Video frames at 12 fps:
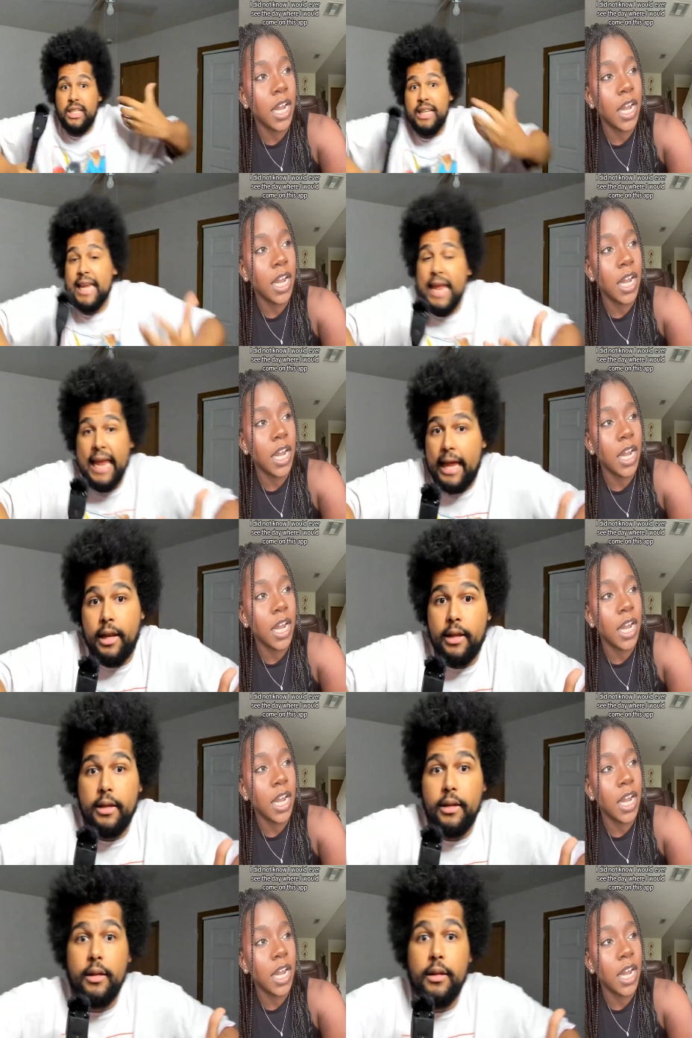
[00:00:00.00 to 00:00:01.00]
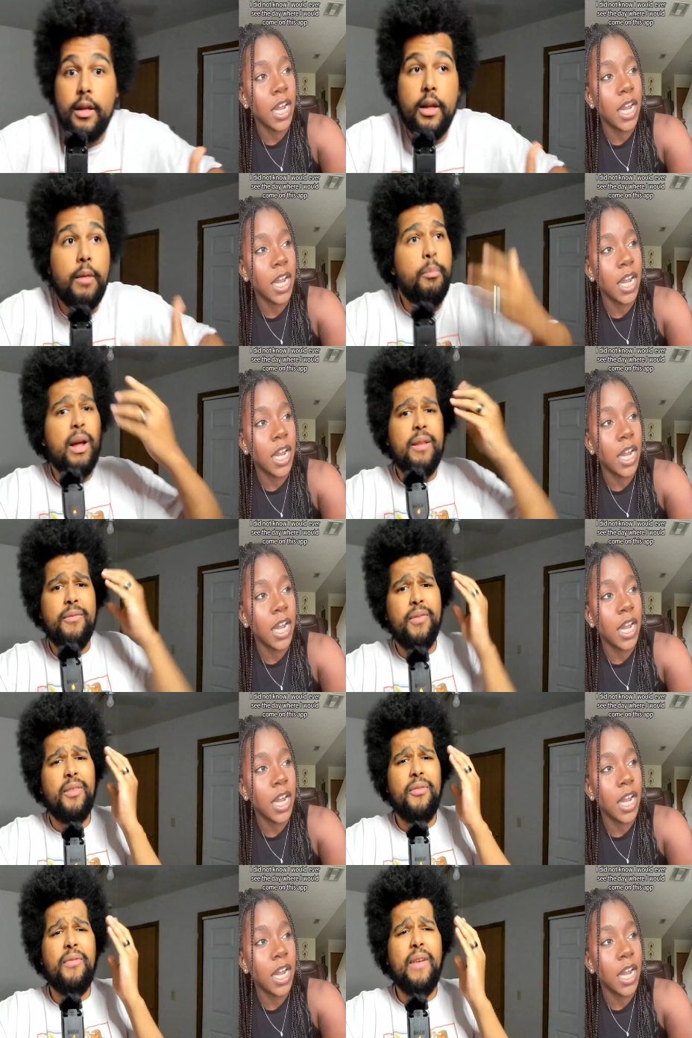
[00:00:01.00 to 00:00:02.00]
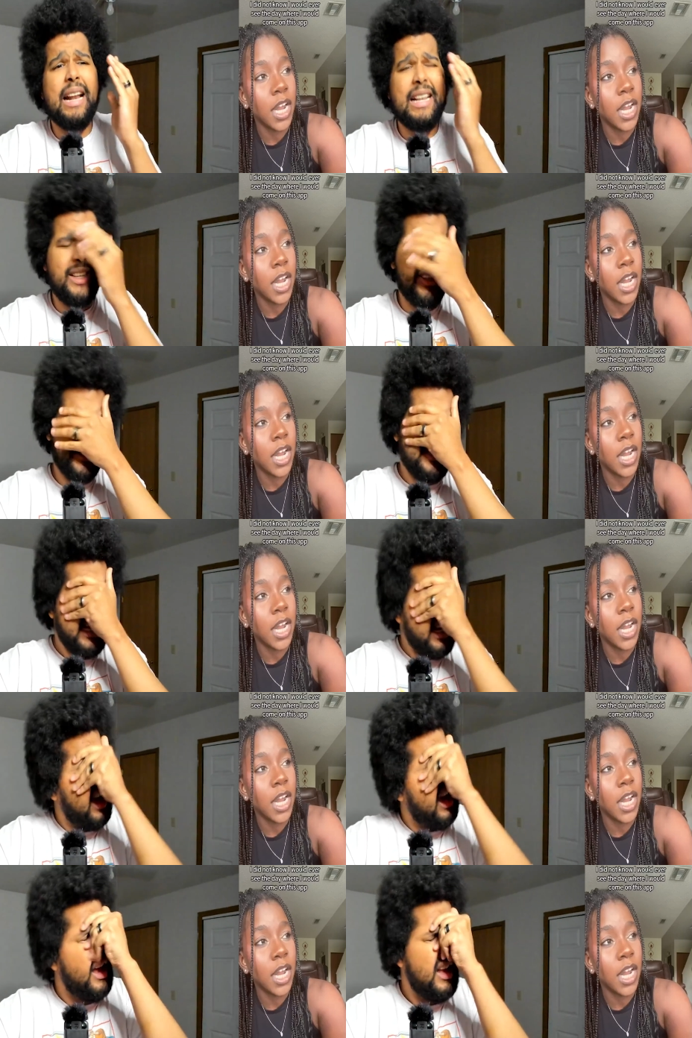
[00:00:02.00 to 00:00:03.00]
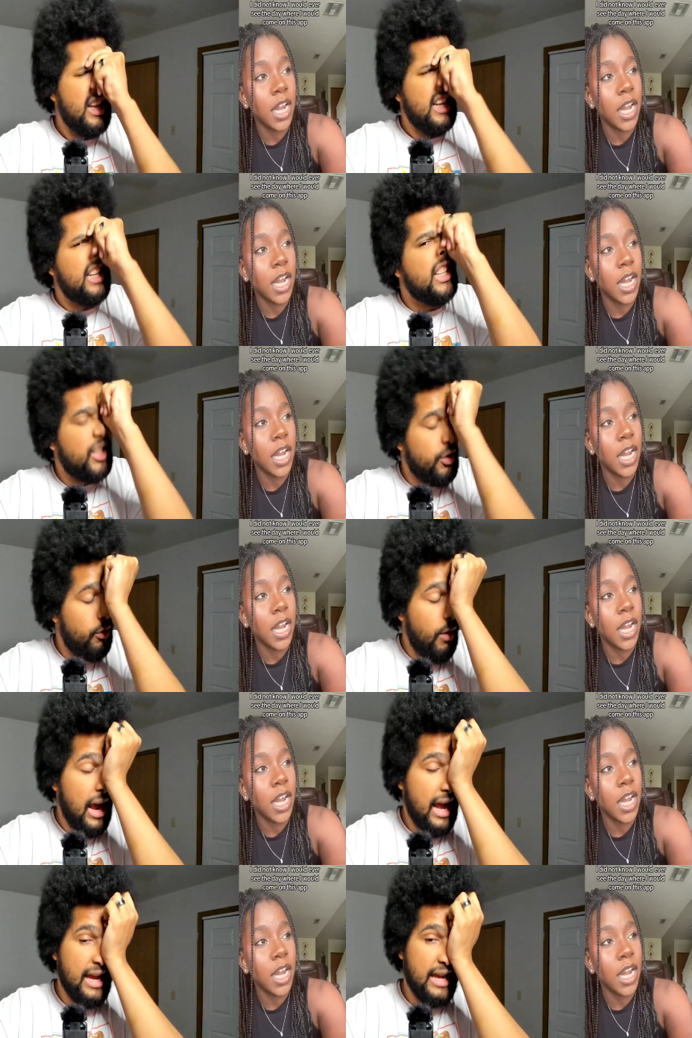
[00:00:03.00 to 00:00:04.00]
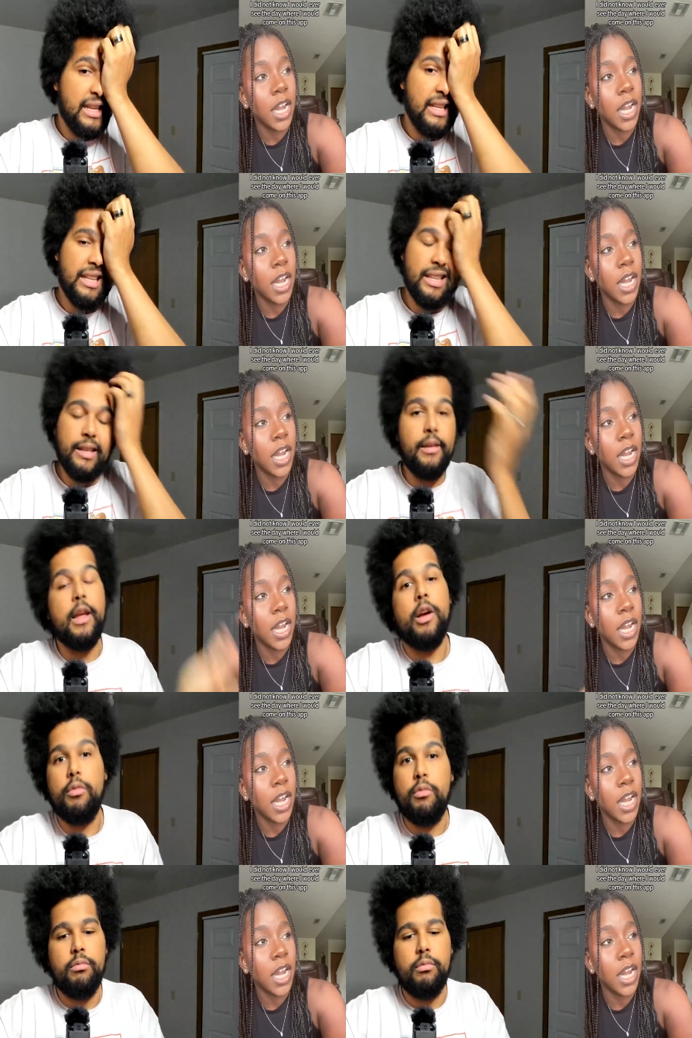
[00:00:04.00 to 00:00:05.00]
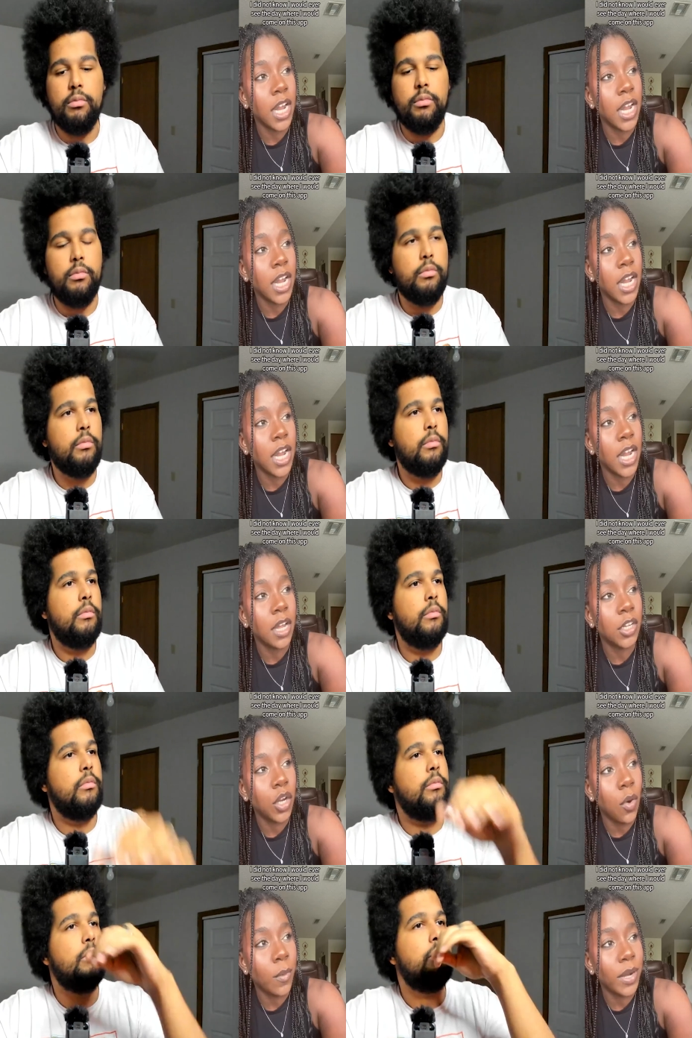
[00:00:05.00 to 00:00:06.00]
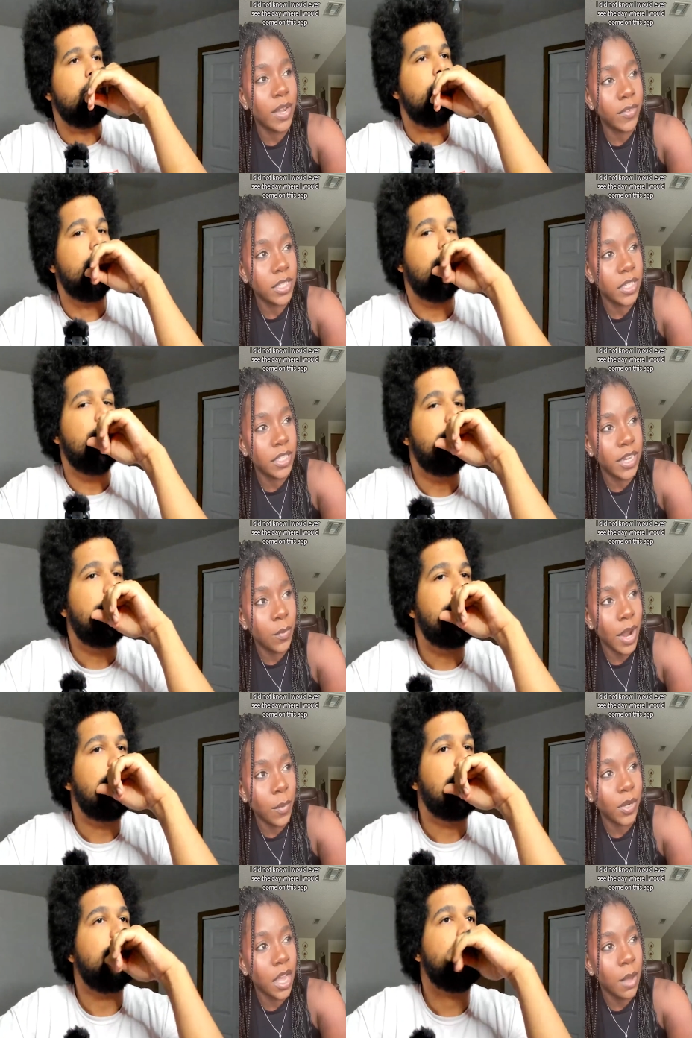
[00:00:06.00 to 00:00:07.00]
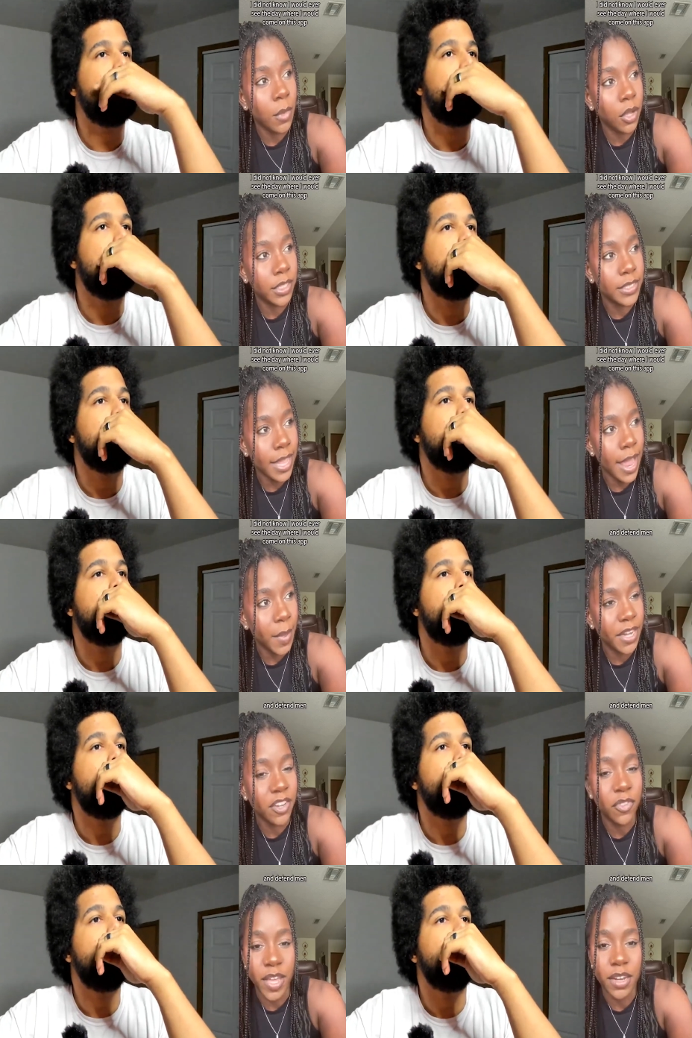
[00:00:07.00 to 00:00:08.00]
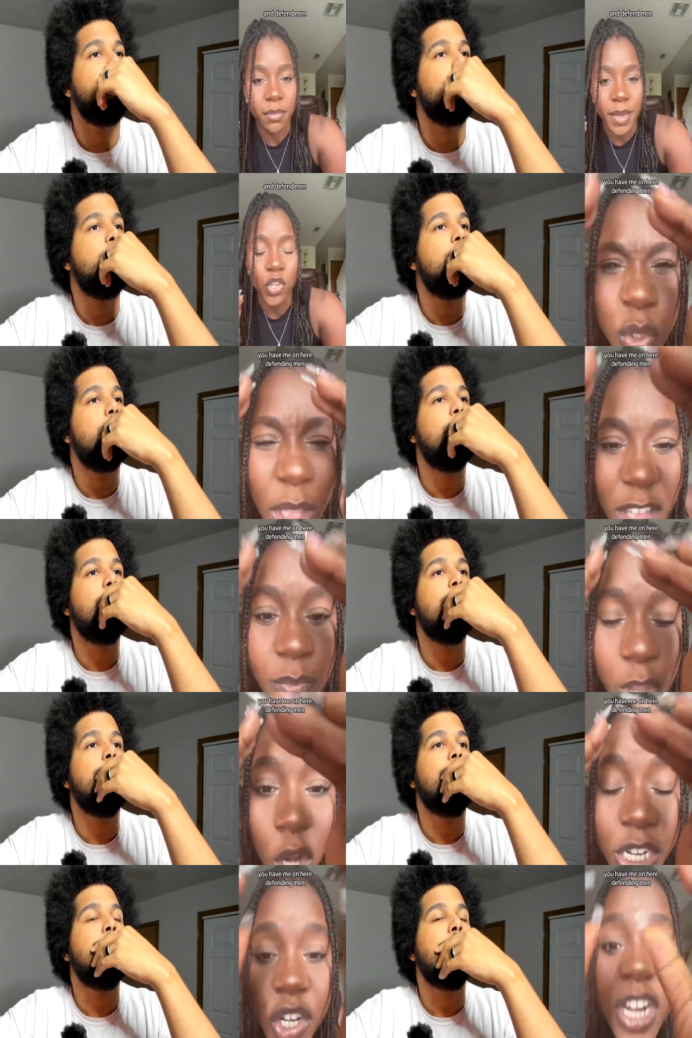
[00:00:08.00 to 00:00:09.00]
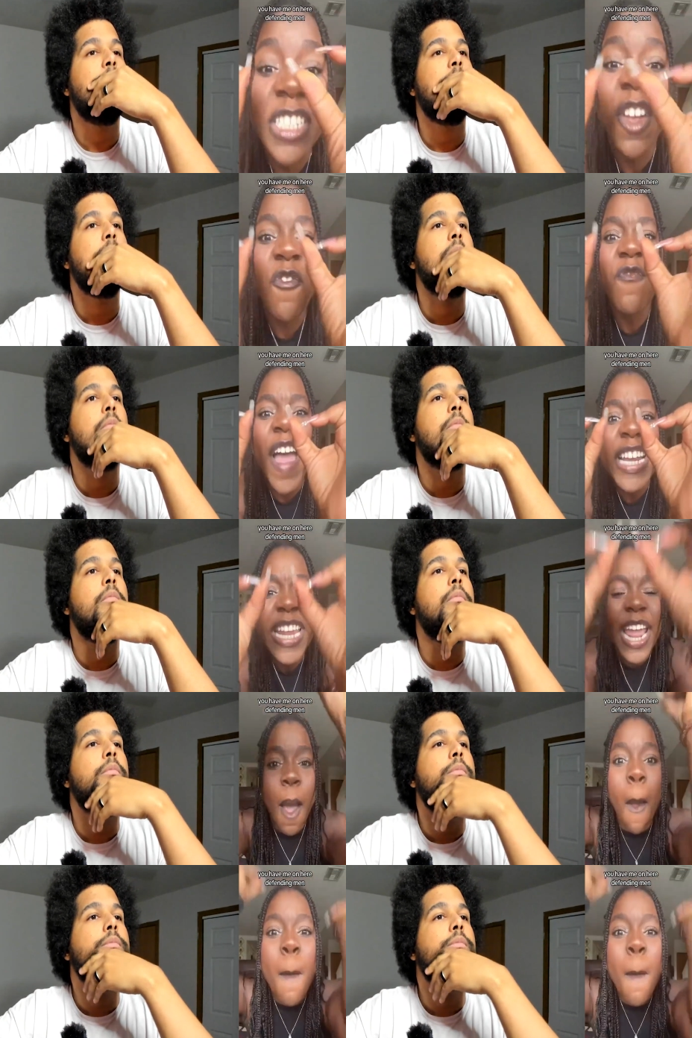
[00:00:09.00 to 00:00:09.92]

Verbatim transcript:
Speaker 1: you can't. But for the fact that you're just like, oh, just cry. No. No,
Speaker 2: I would ever see the day where I would come on this app and defend men. You have me on here defending